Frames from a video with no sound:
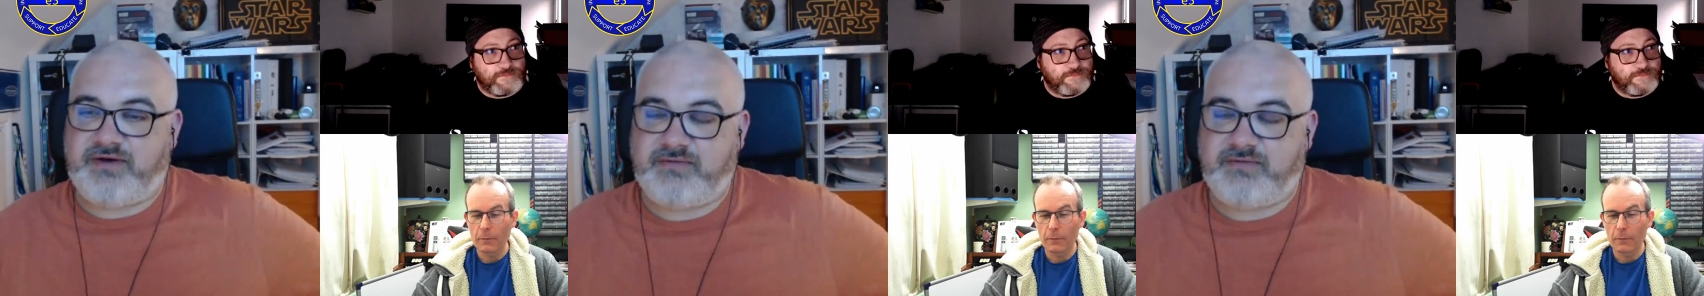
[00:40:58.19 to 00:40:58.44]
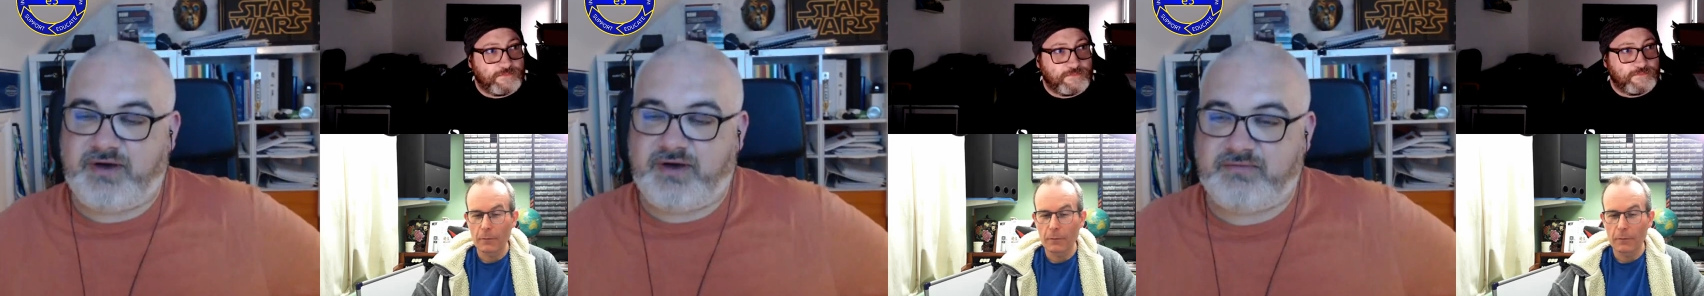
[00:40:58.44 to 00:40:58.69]

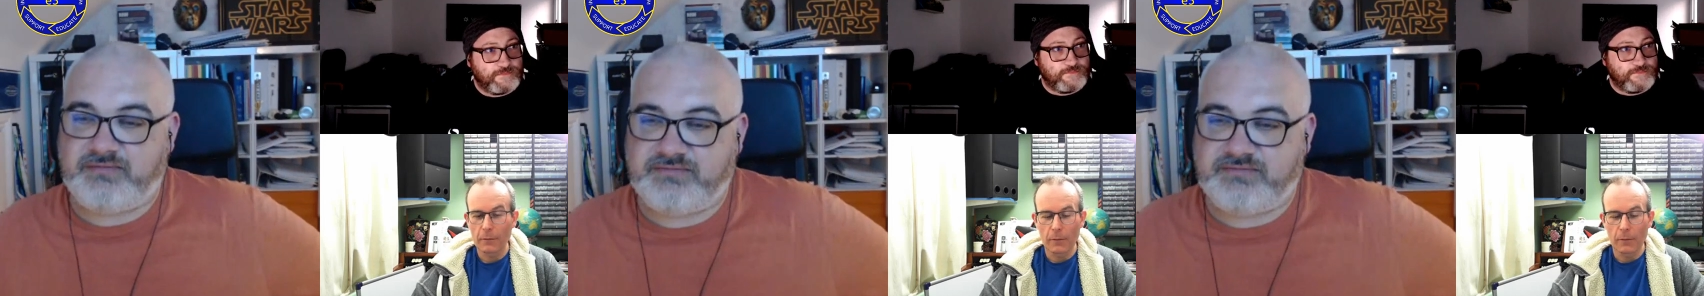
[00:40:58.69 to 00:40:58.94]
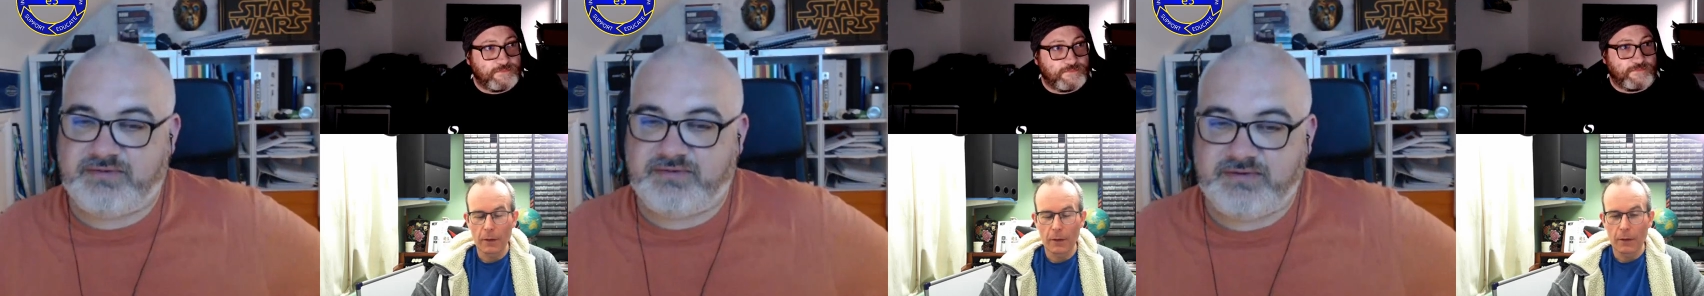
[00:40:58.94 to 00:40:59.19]
Speaker 1: Uh, well,
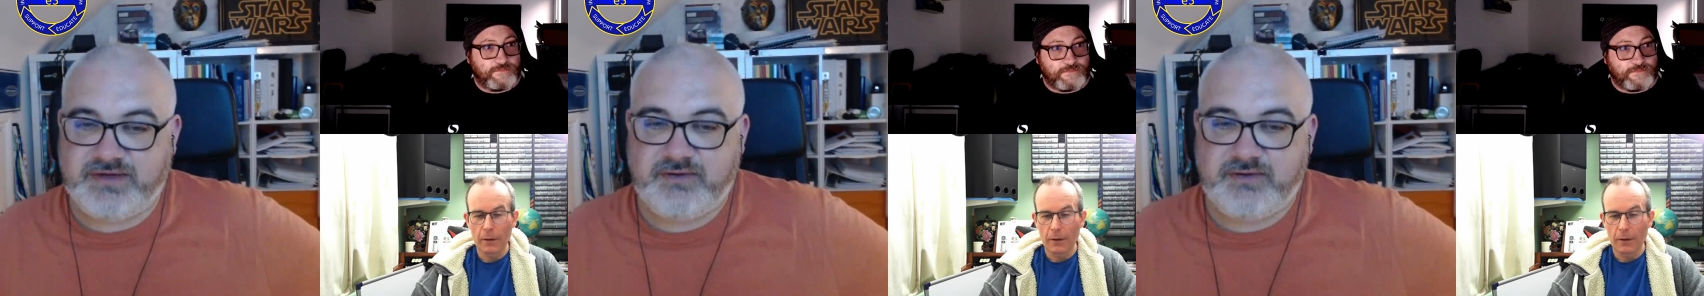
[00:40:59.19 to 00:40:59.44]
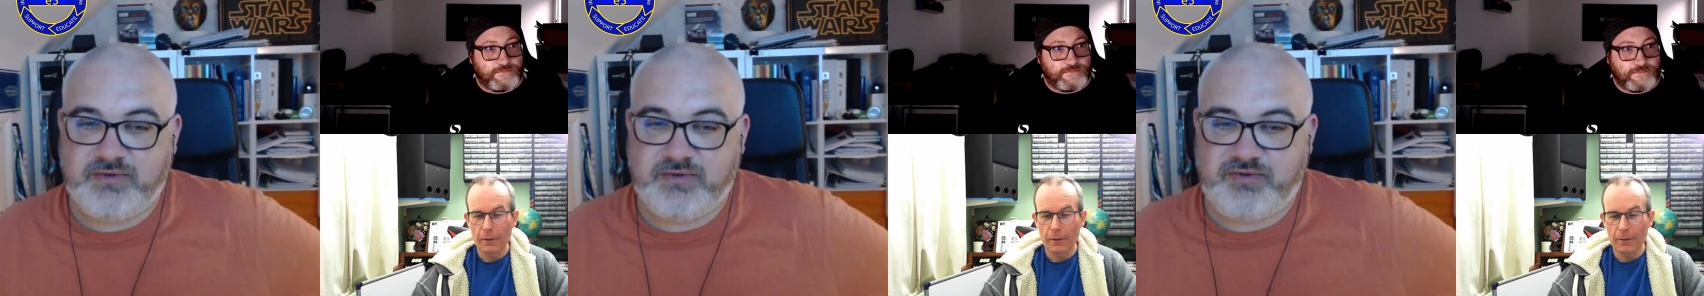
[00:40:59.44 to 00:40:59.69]

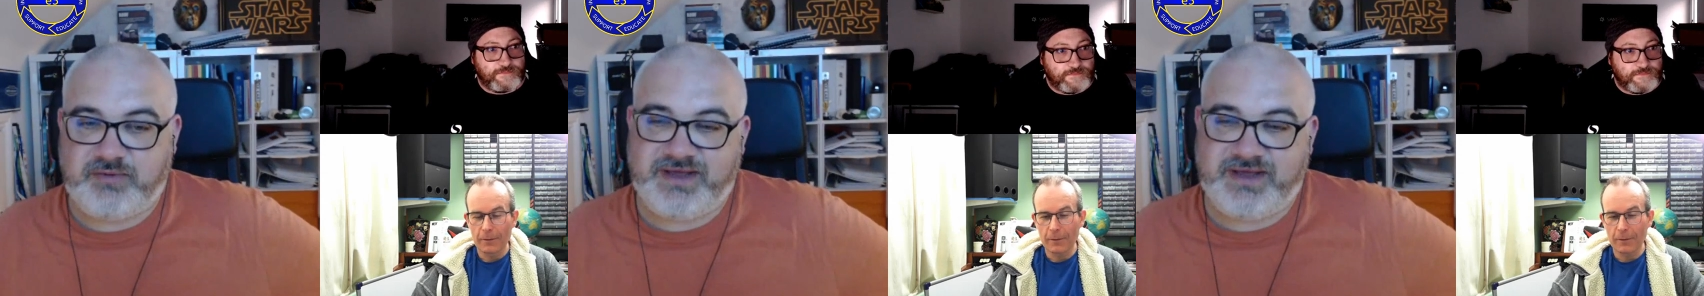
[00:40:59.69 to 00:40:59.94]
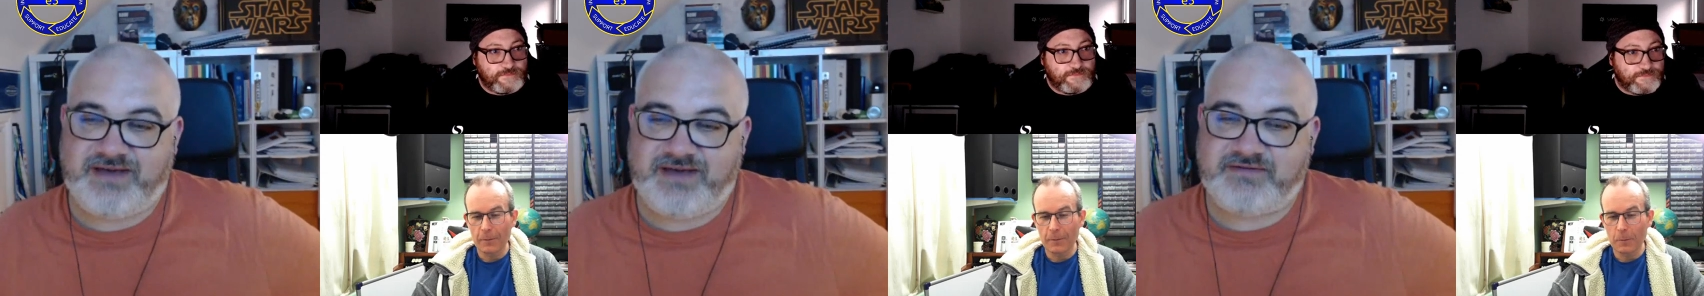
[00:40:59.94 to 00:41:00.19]
we
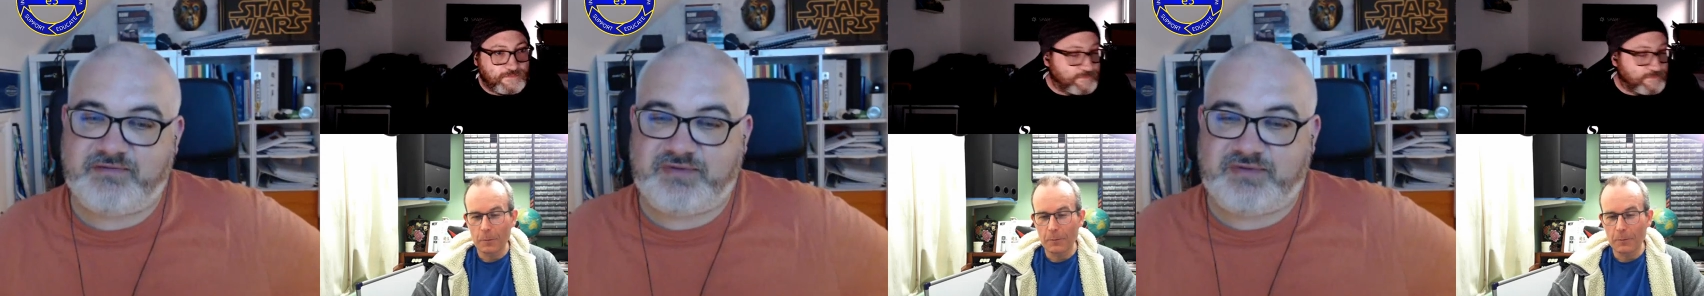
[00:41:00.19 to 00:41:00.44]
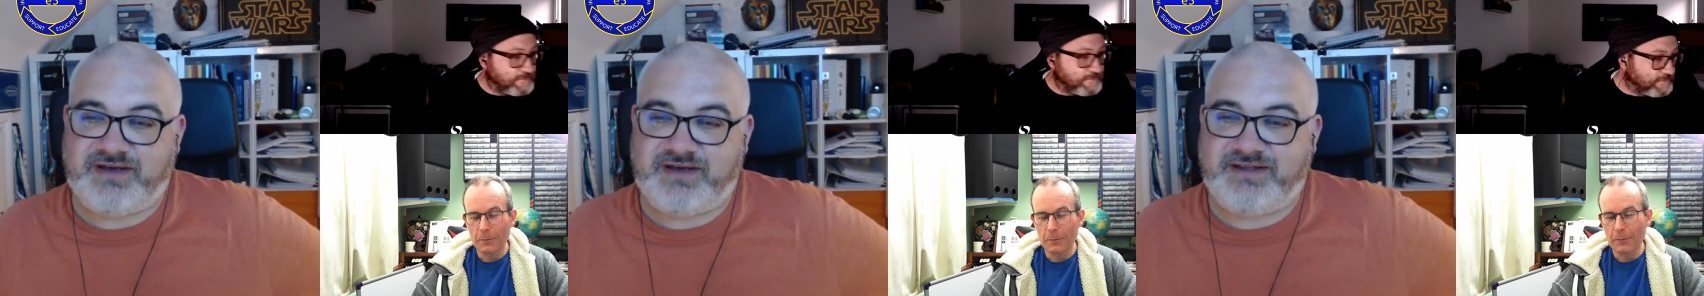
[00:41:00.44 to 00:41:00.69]
probably
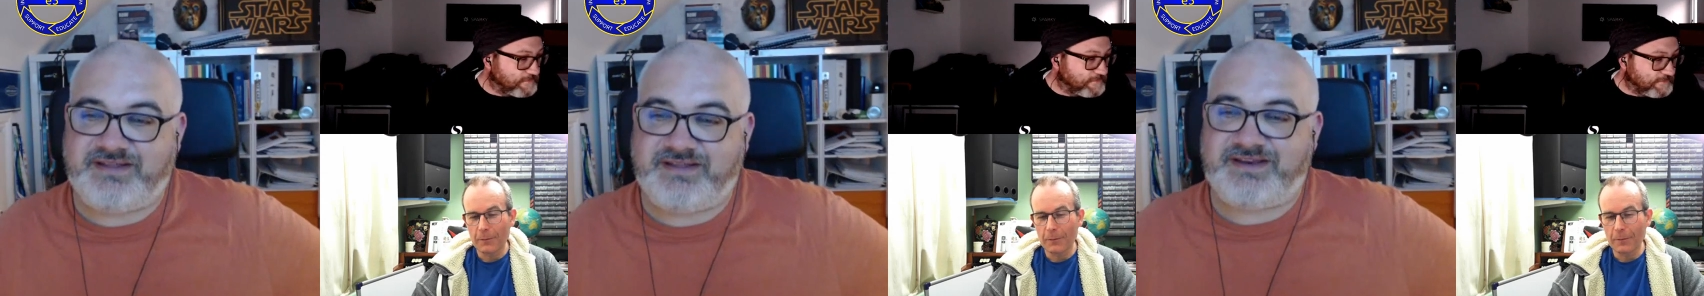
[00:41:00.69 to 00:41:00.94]
haven't, but I